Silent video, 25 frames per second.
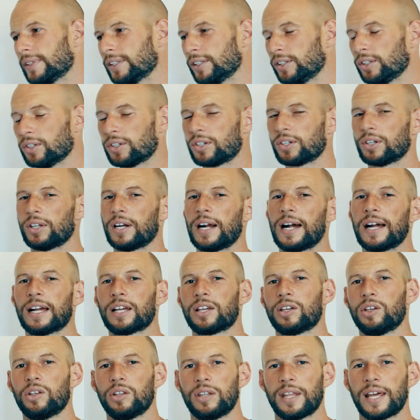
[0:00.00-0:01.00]
You could
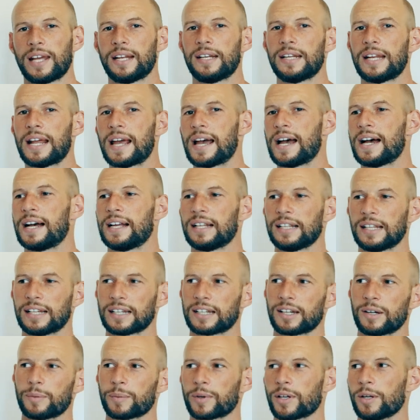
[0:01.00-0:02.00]
argue that now,
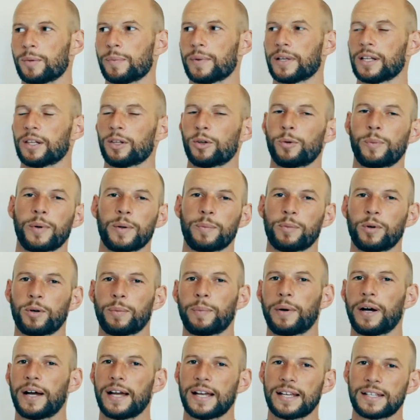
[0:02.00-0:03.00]
like, I'm gonna be a little bit more
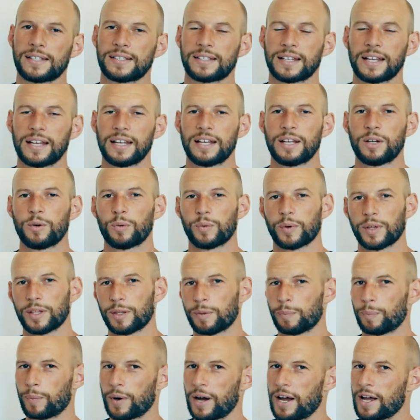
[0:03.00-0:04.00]
biased
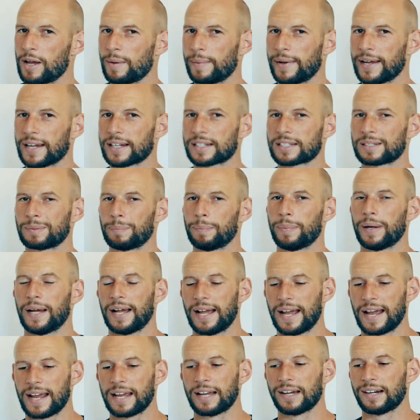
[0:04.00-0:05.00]
with BioMax,
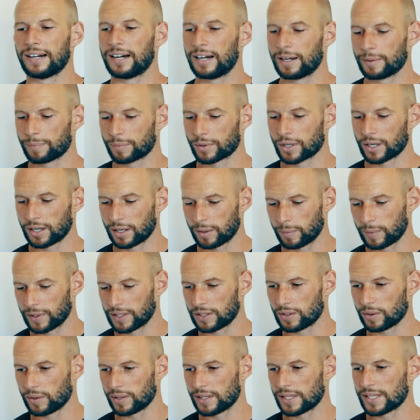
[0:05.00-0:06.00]
but hey, I'm gonna be
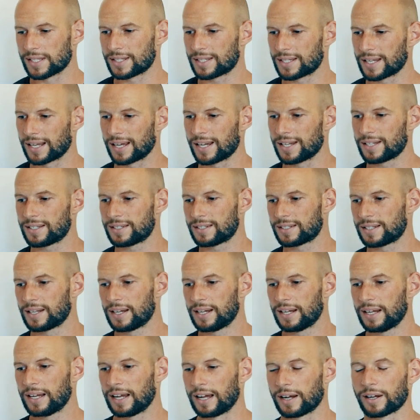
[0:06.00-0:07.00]
doing these tests.
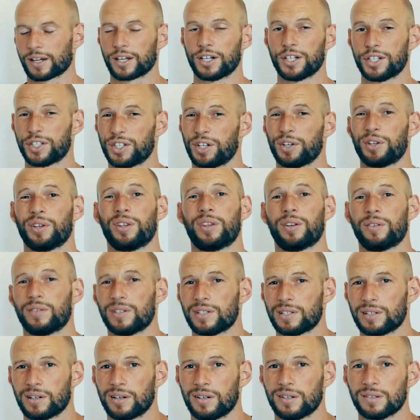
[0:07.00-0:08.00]
I'm gonna show you the
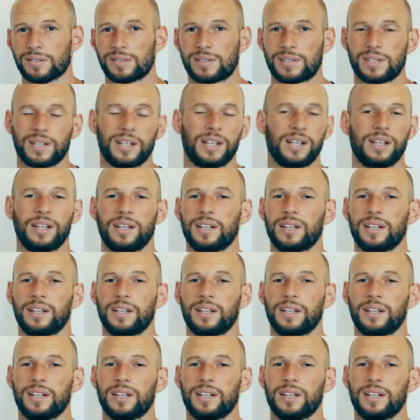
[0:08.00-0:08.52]
results.